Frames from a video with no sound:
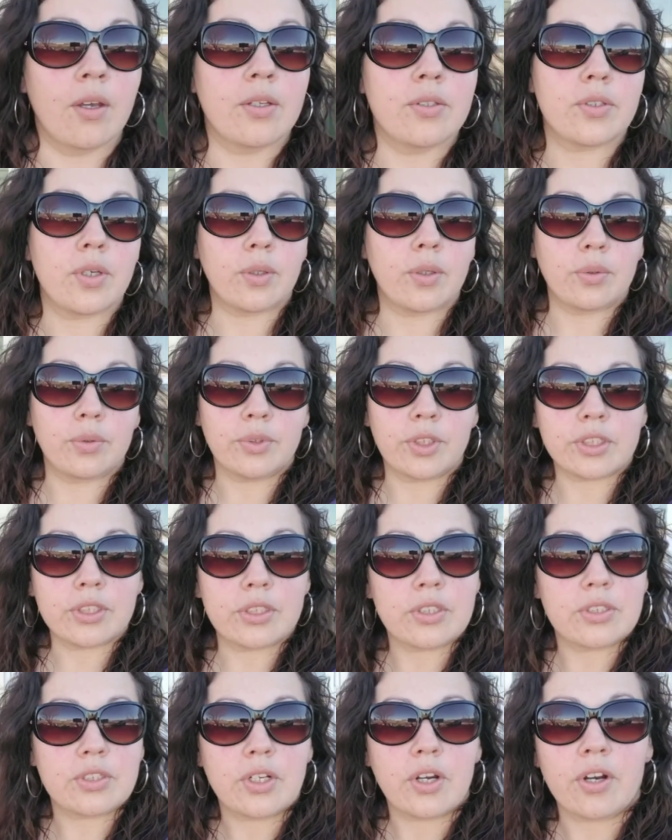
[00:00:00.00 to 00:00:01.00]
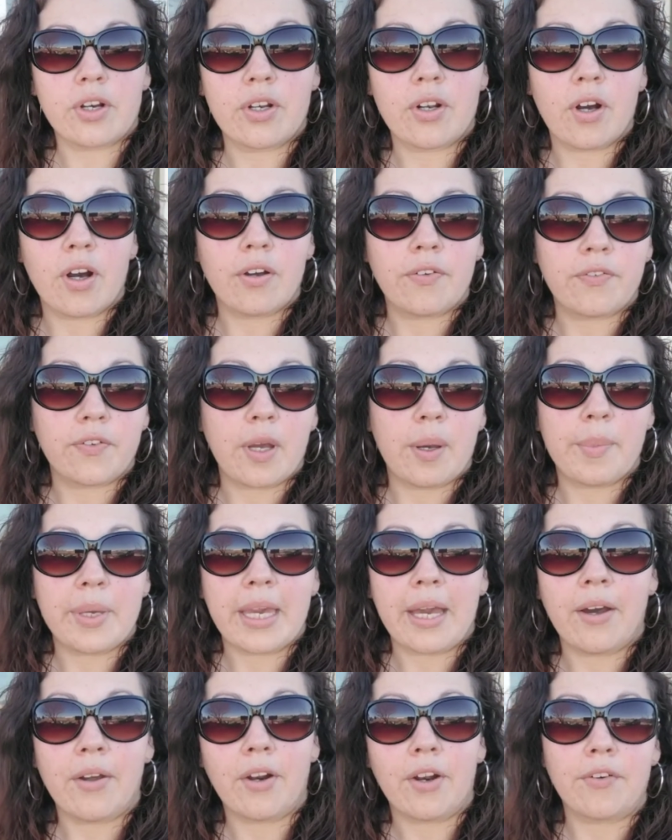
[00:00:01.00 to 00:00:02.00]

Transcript: So just to start it off, coming out